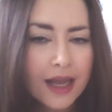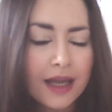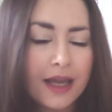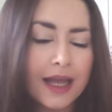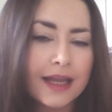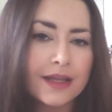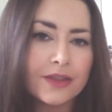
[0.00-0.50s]

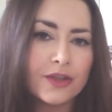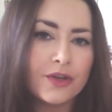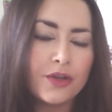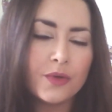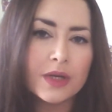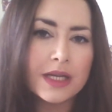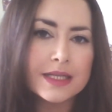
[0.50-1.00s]
like the
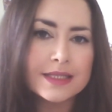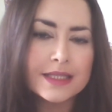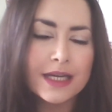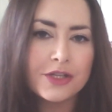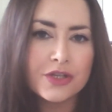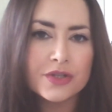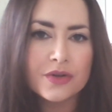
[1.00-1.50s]
new class that
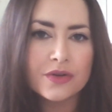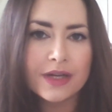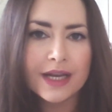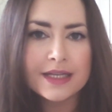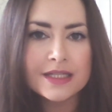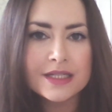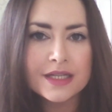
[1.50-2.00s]
I just
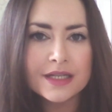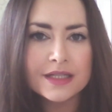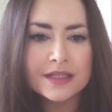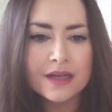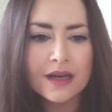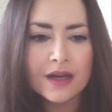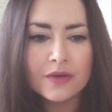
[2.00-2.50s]
created,
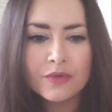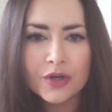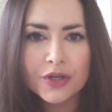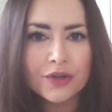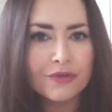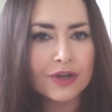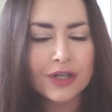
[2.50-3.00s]

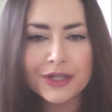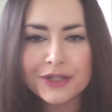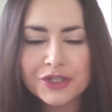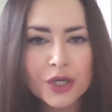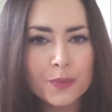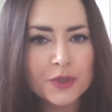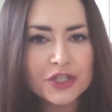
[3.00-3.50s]
Rock Your Online
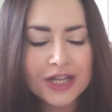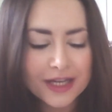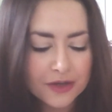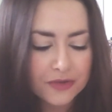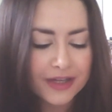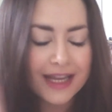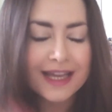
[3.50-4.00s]
Shop, which I
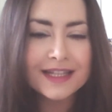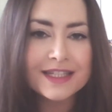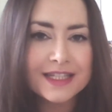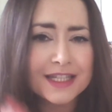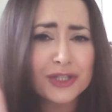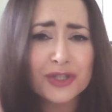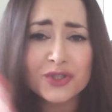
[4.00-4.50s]

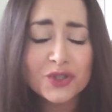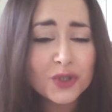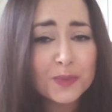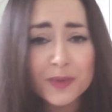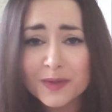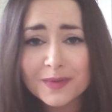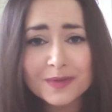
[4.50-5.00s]
created in
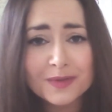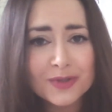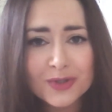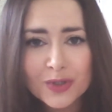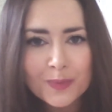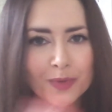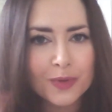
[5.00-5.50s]

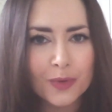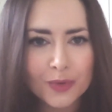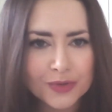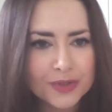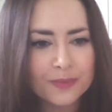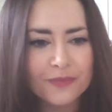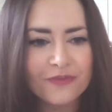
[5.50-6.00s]
super
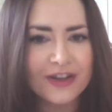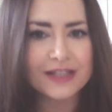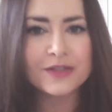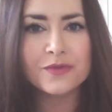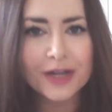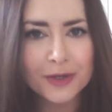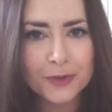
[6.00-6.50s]
awesome
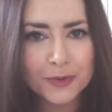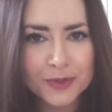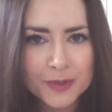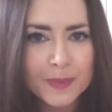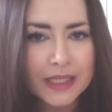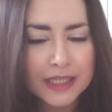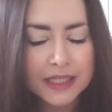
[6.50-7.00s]
fast record
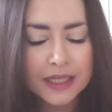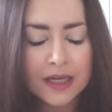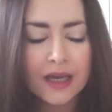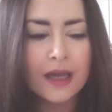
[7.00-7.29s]
speed,